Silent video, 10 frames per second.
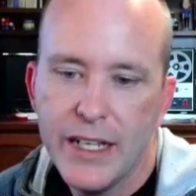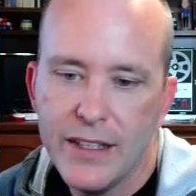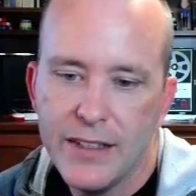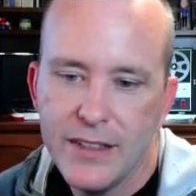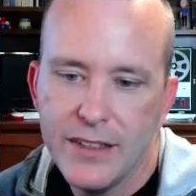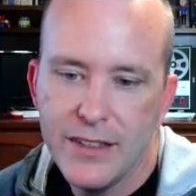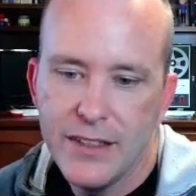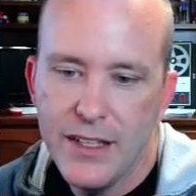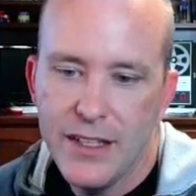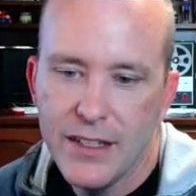and then
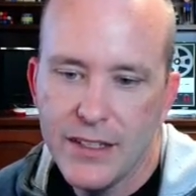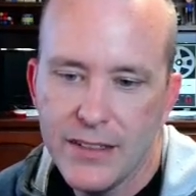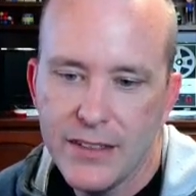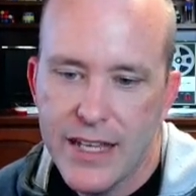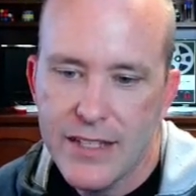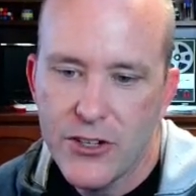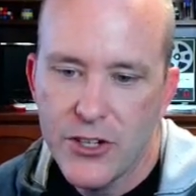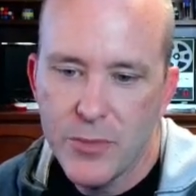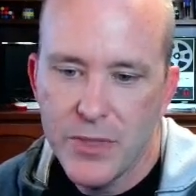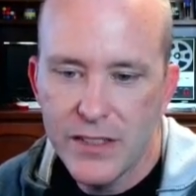the last
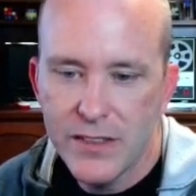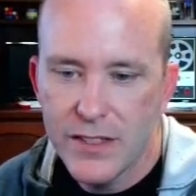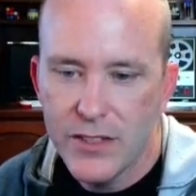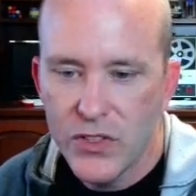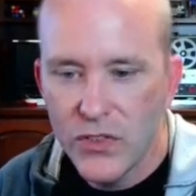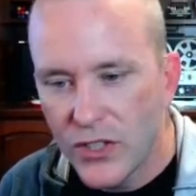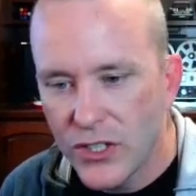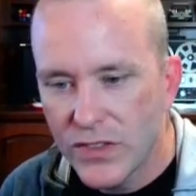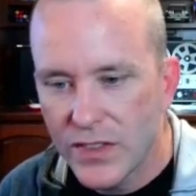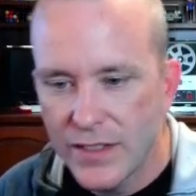argument is if it's
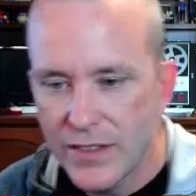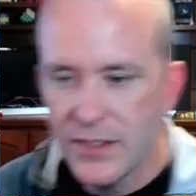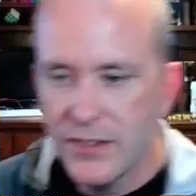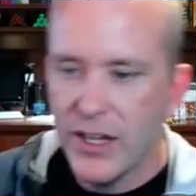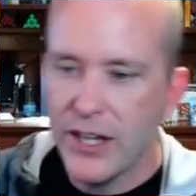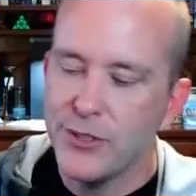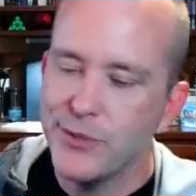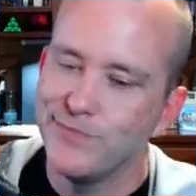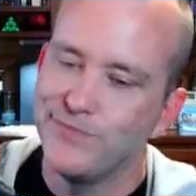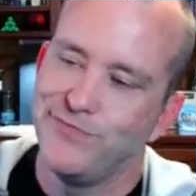false. That's the value.